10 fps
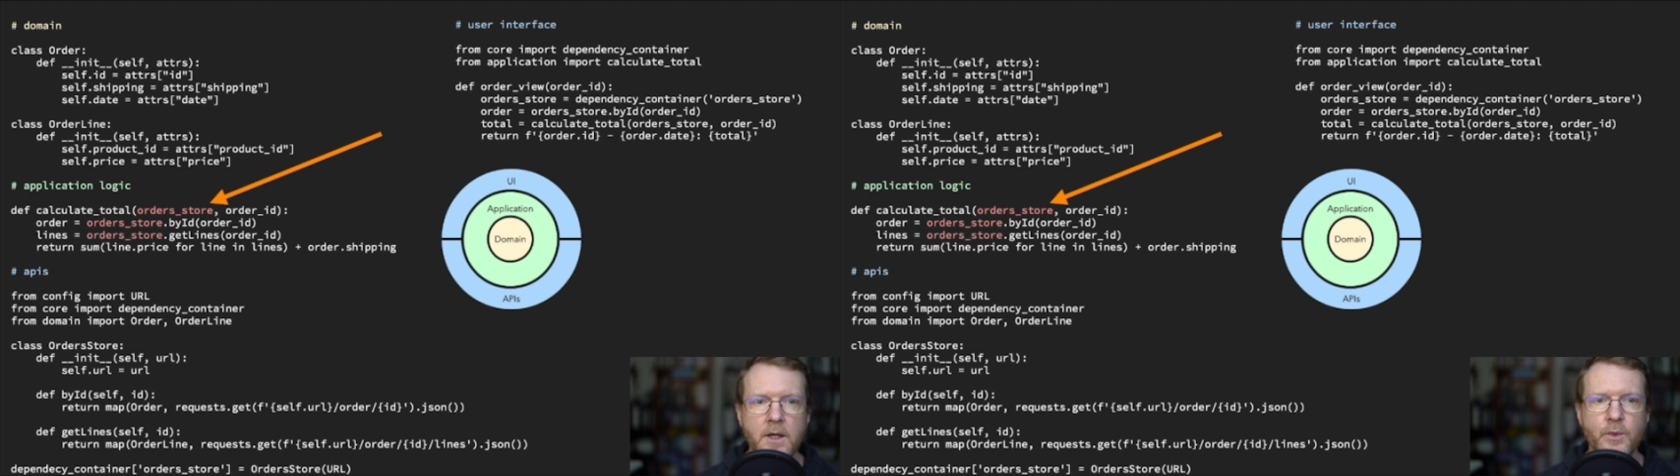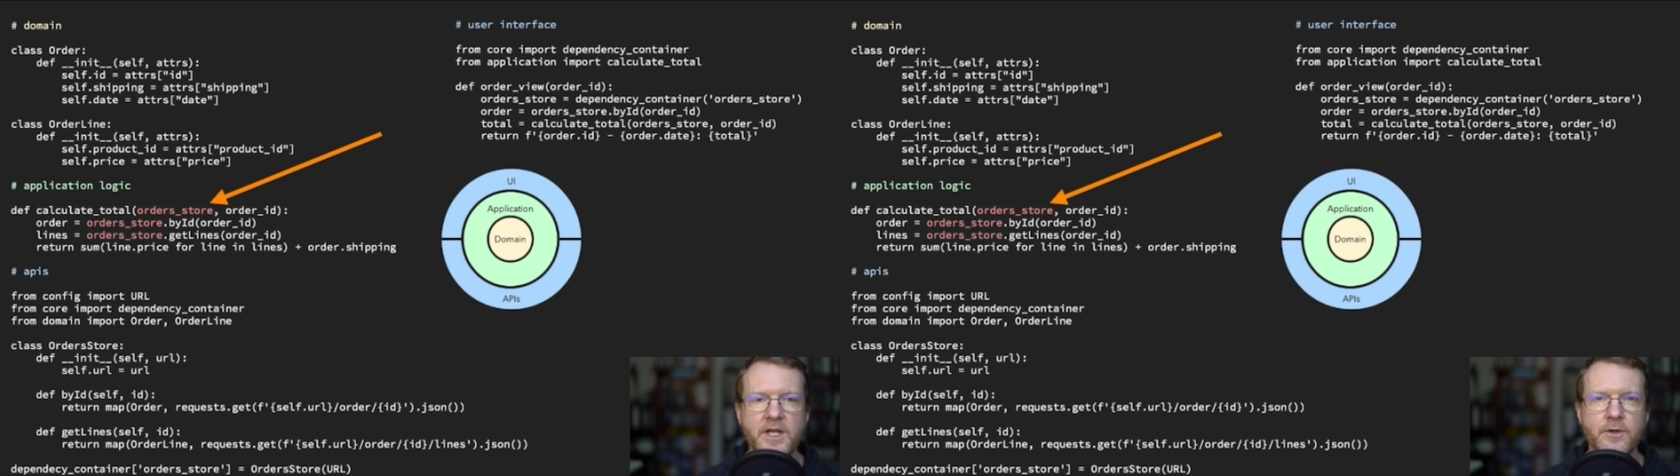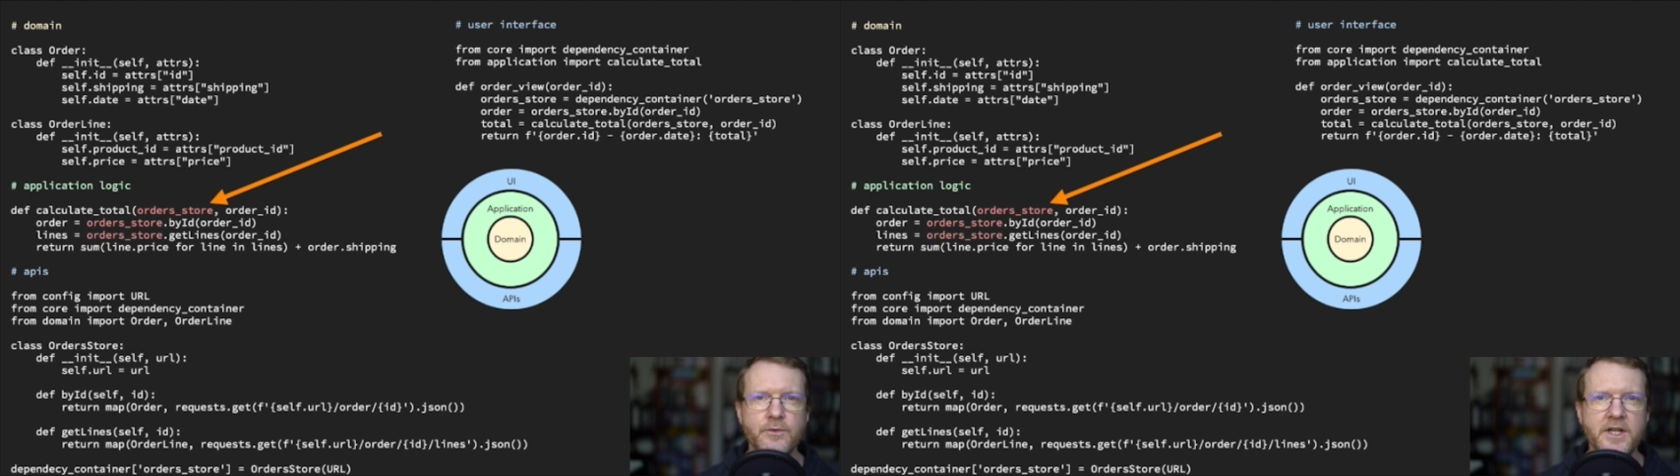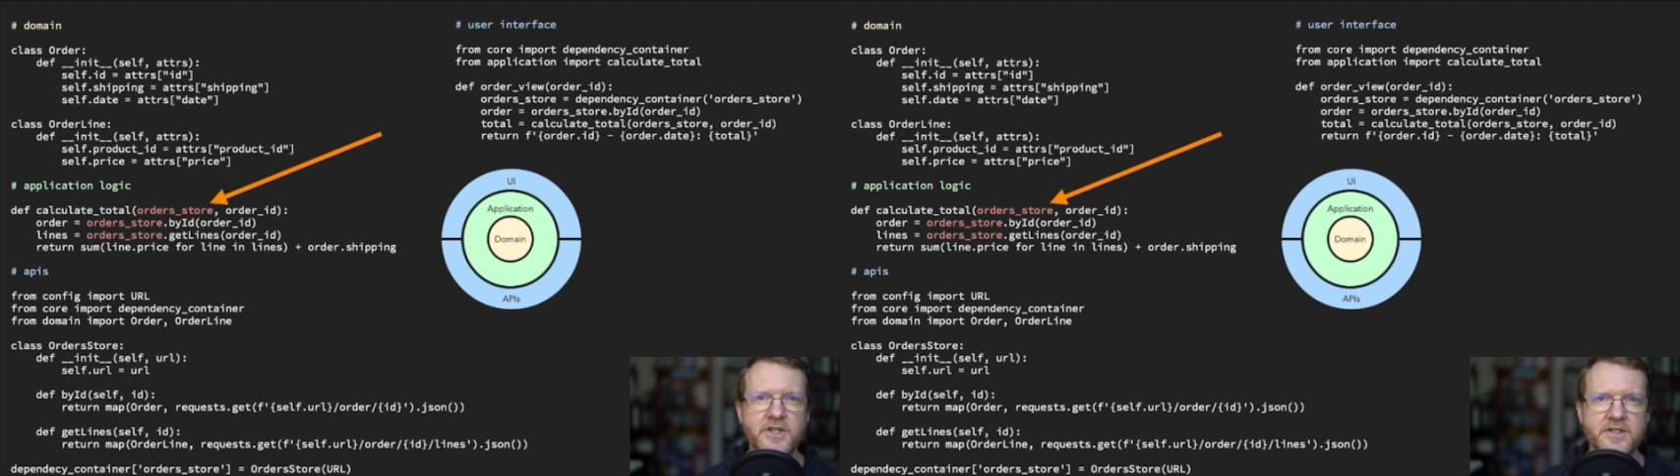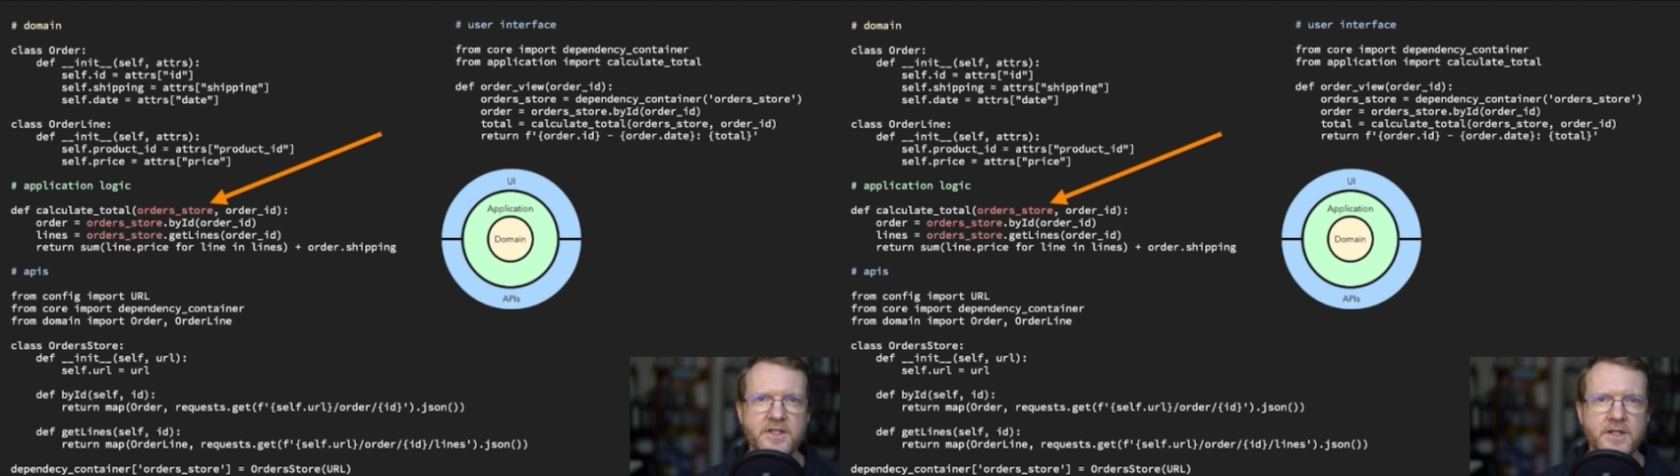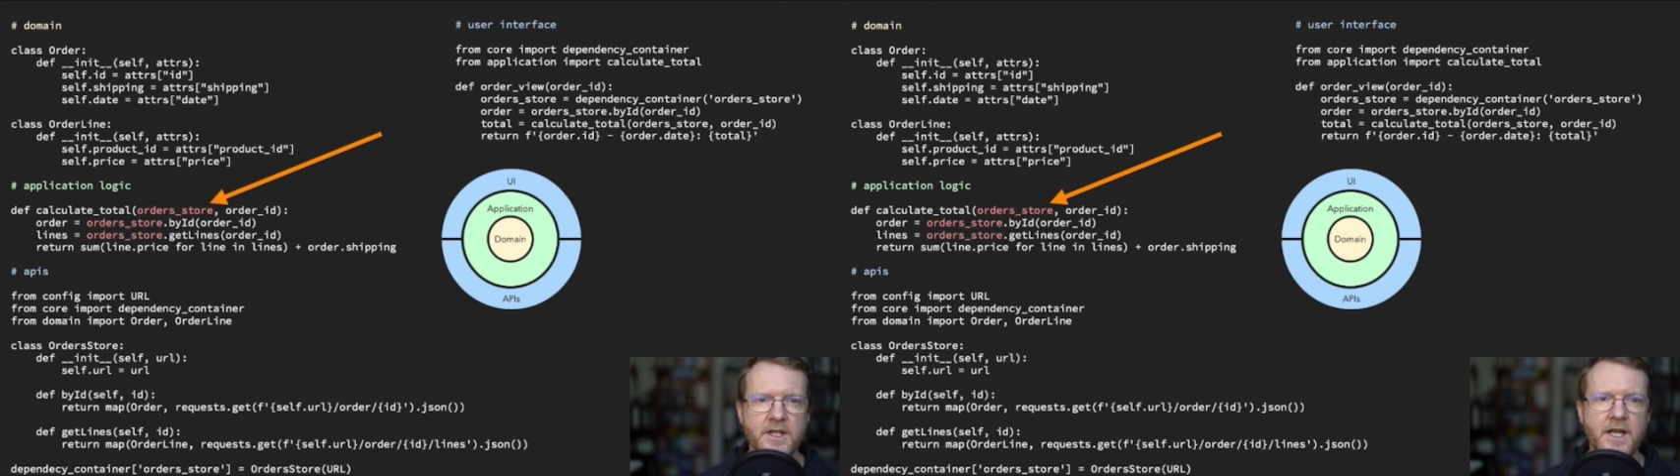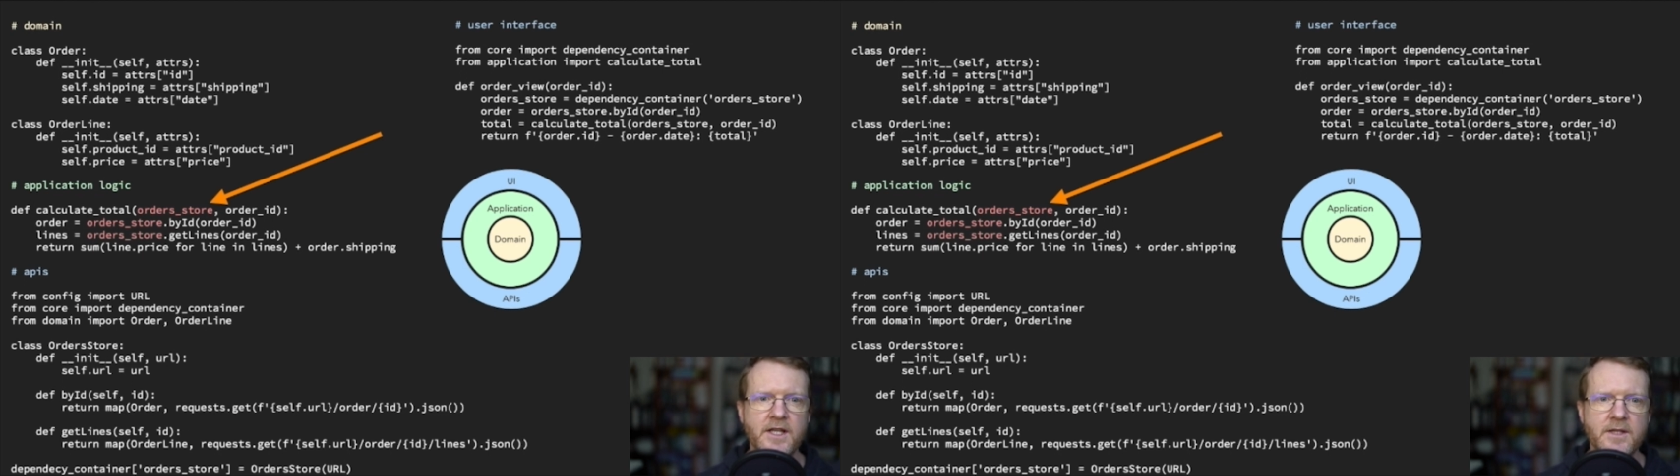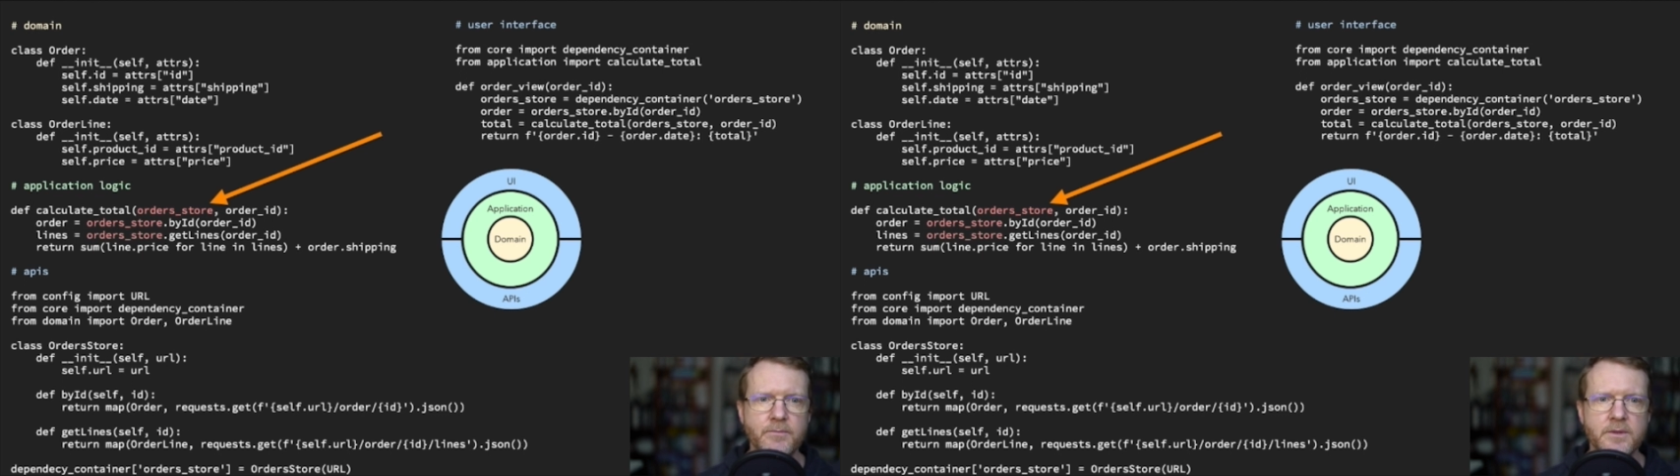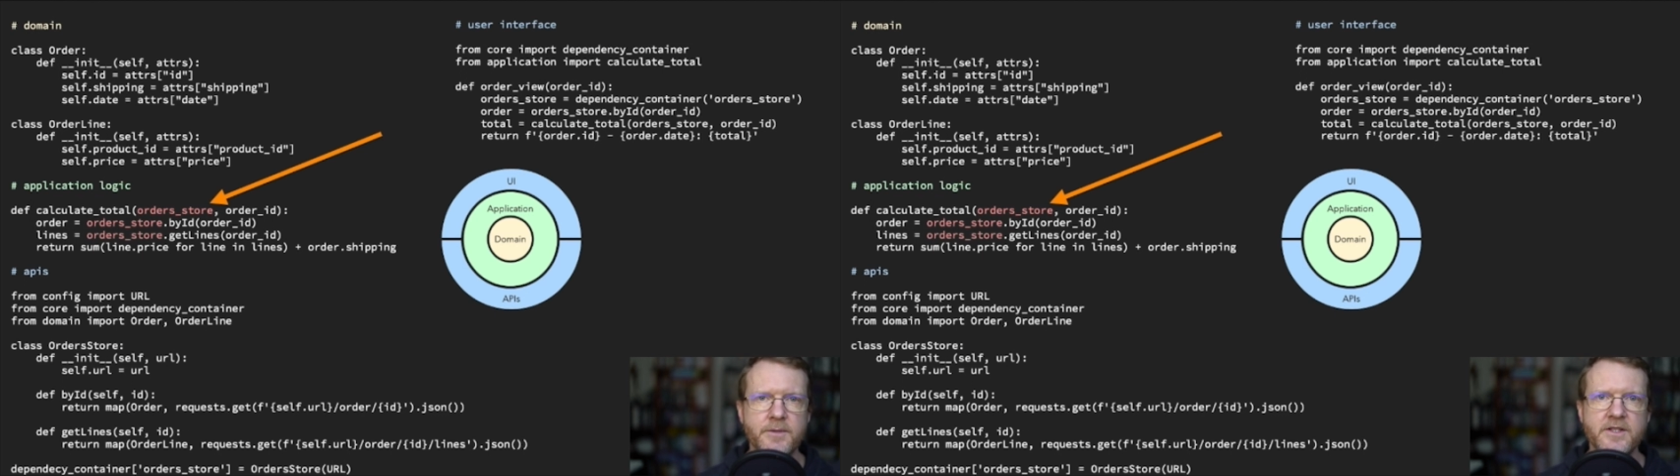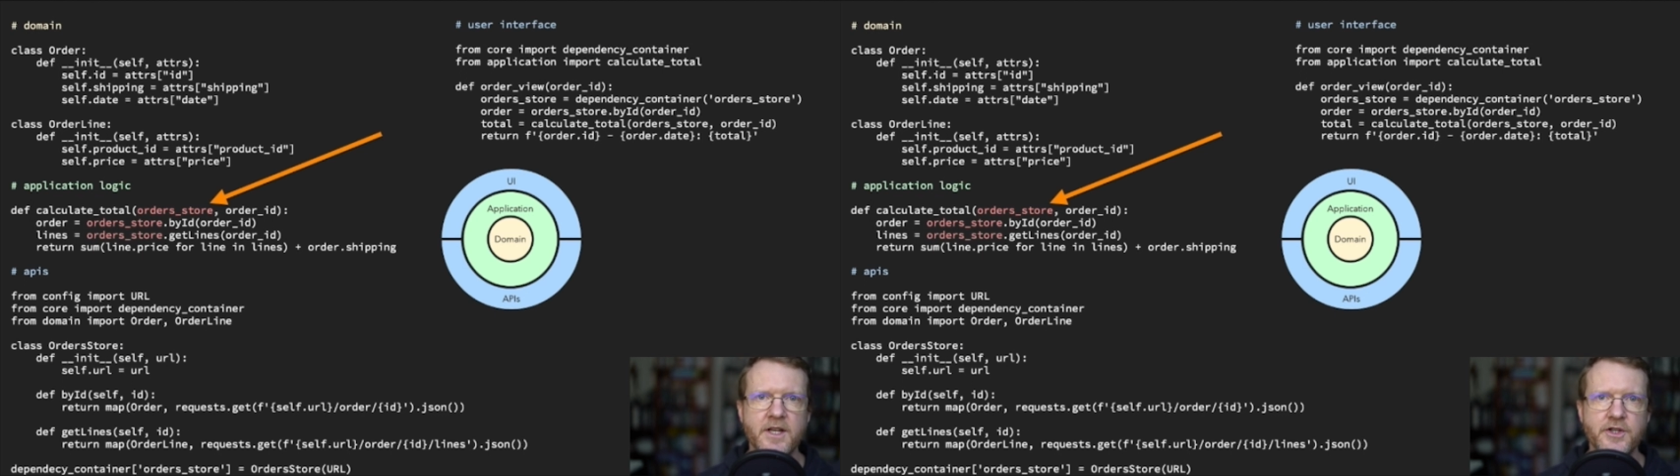We can register any
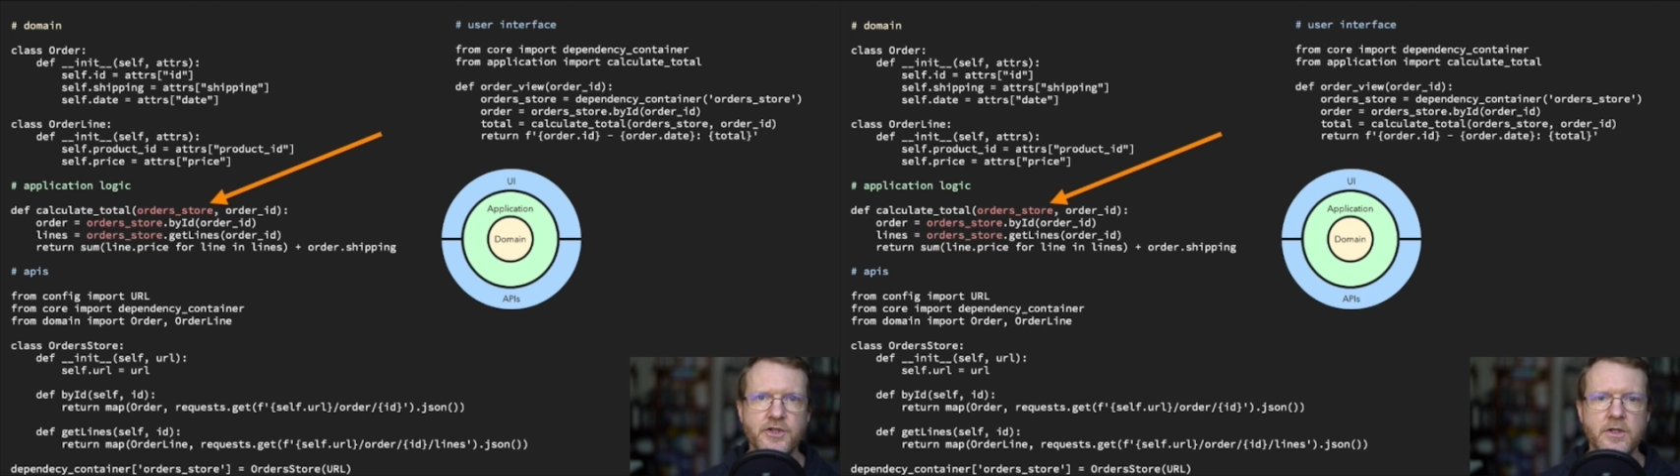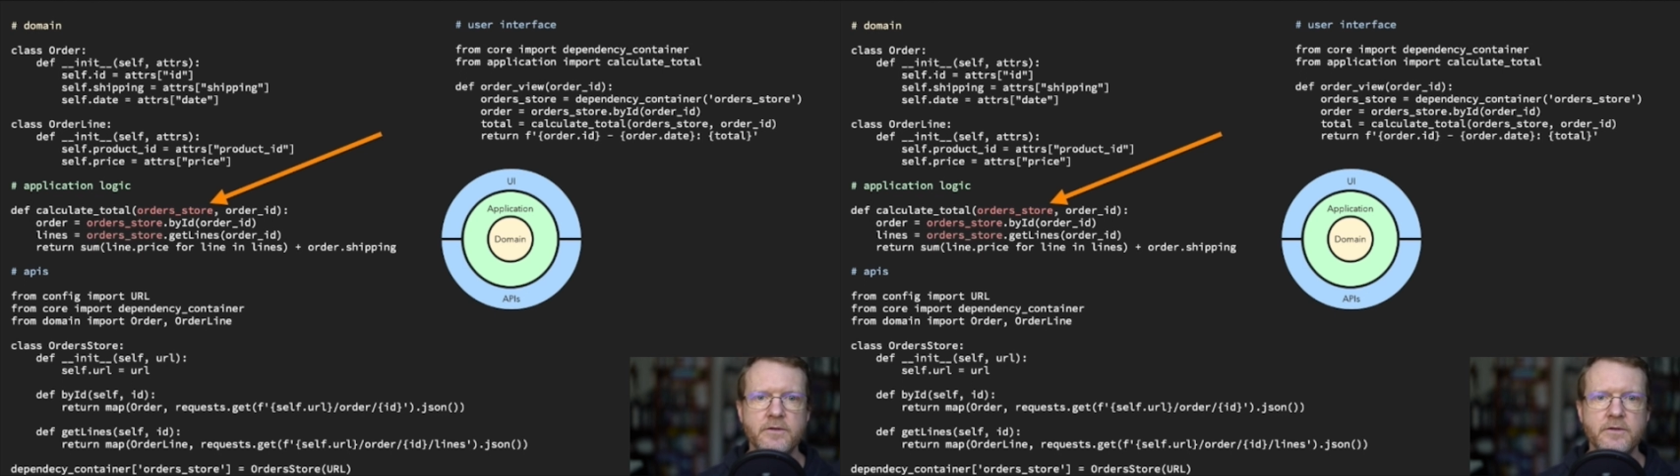implementation